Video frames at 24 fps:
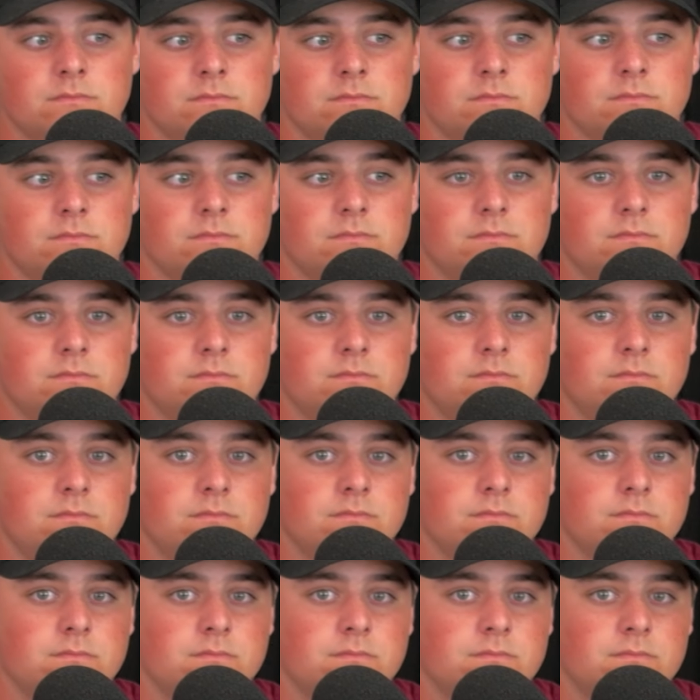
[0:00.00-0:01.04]

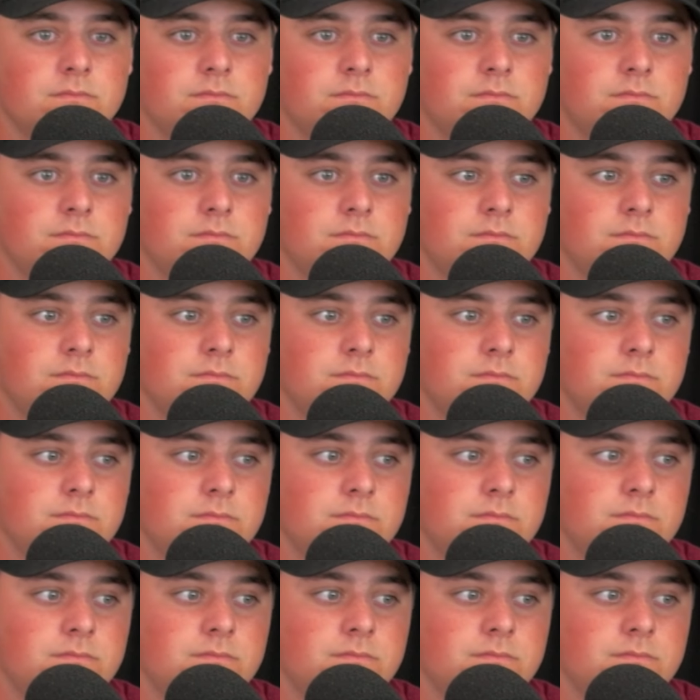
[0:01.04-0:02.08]
No words are spoken by the person on screen.